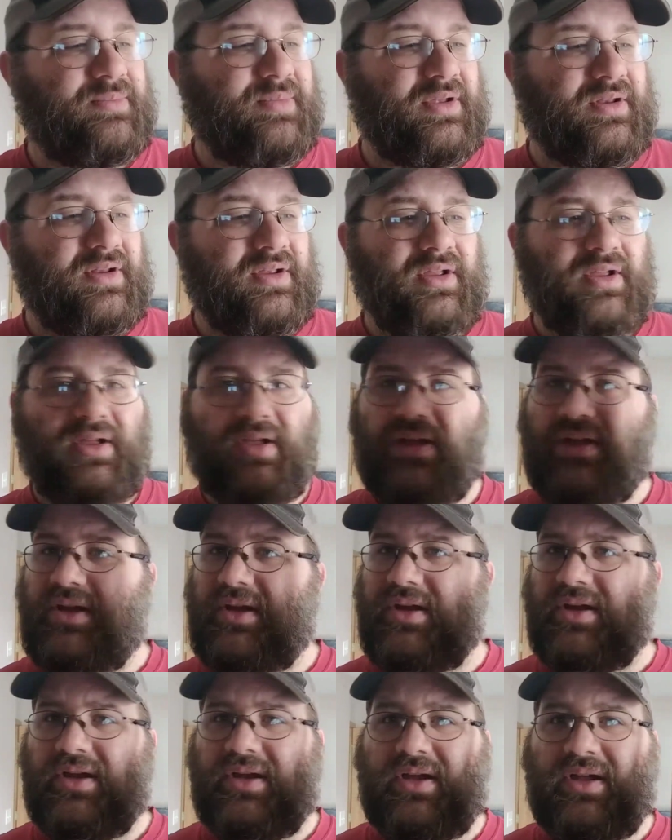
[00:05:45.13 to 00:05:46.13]
but
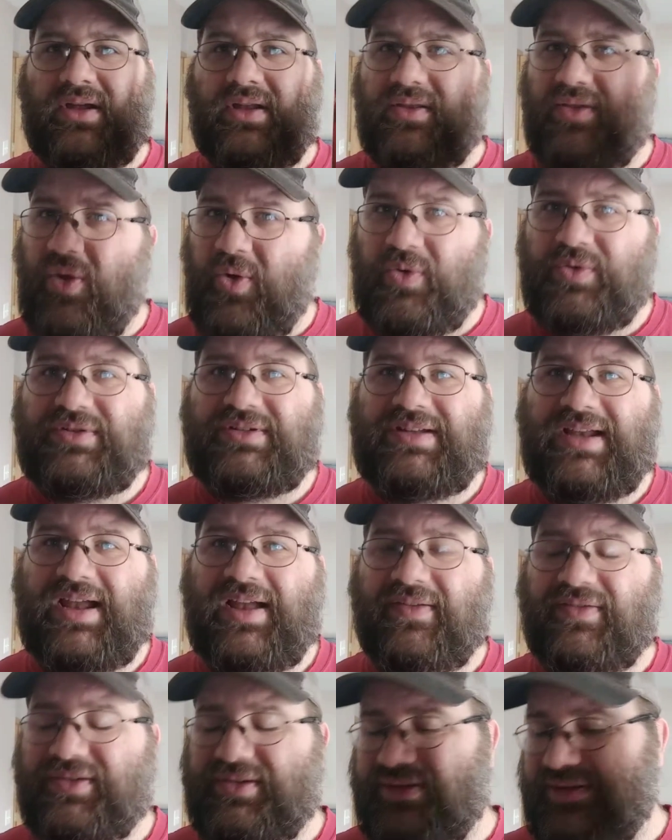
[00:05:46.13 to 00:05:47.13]
those
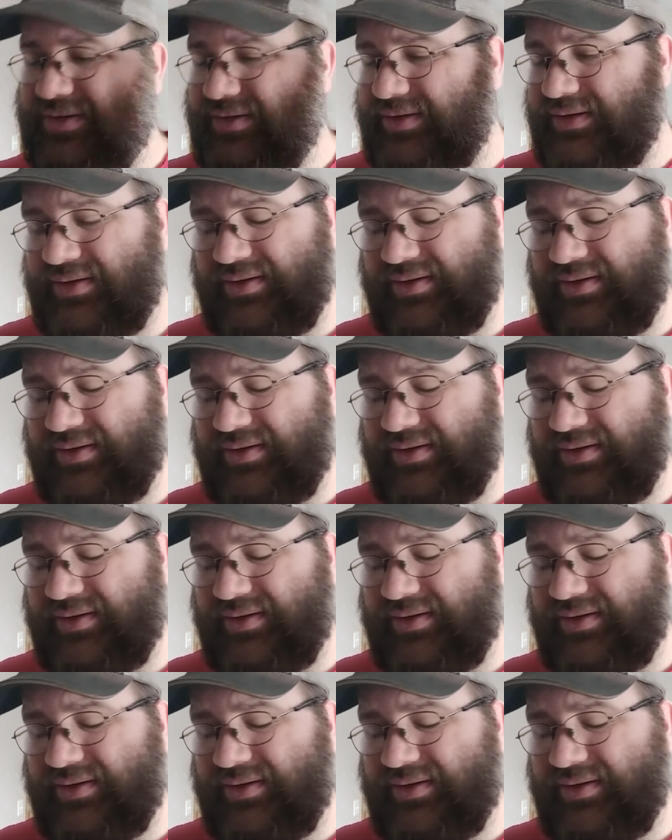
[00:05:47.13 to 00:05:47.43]
deaths,